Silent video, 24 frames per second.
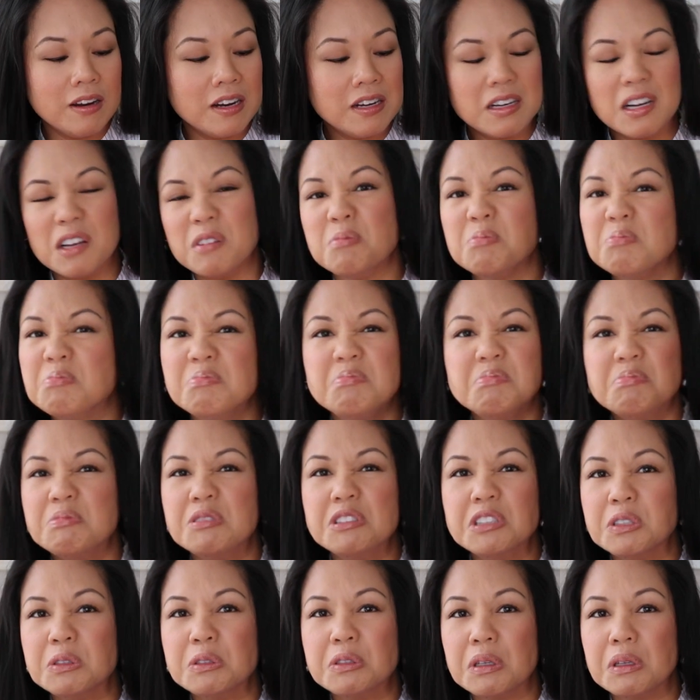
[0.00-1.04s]
Right now,
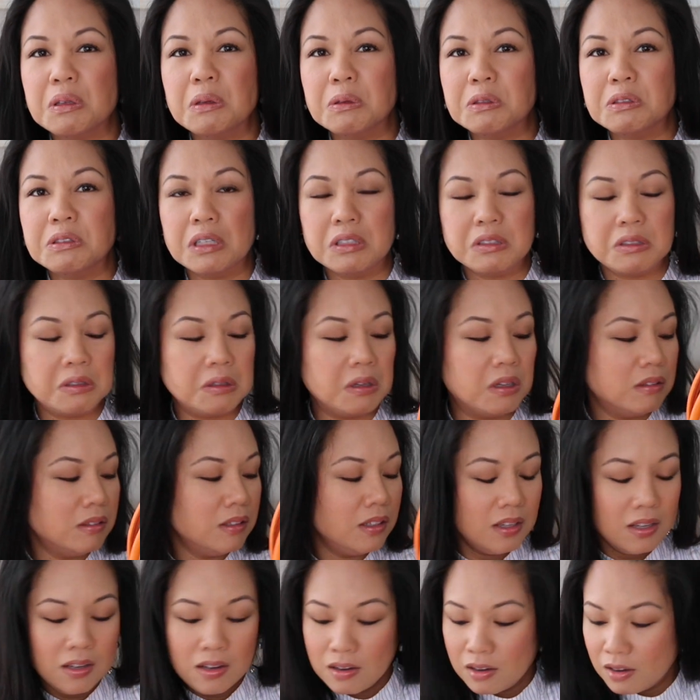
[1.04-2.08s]
there's no scent at all.
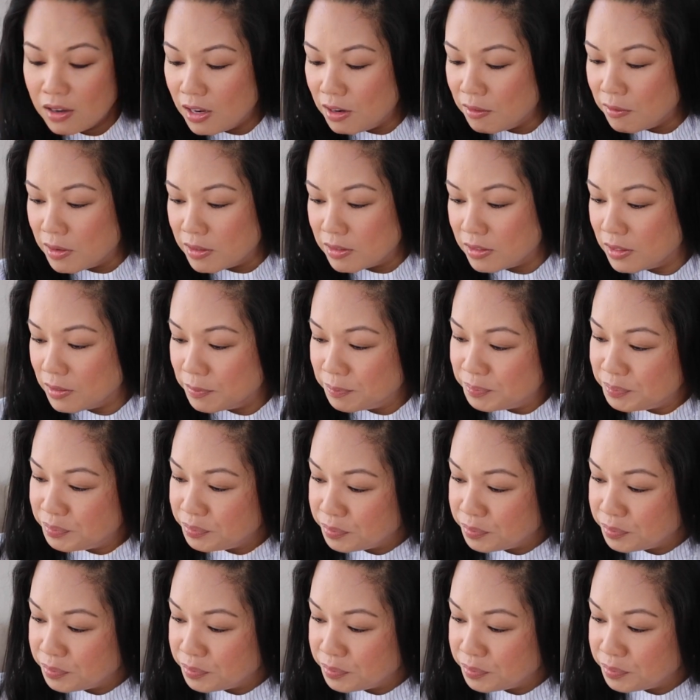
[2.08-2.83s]
Anyways,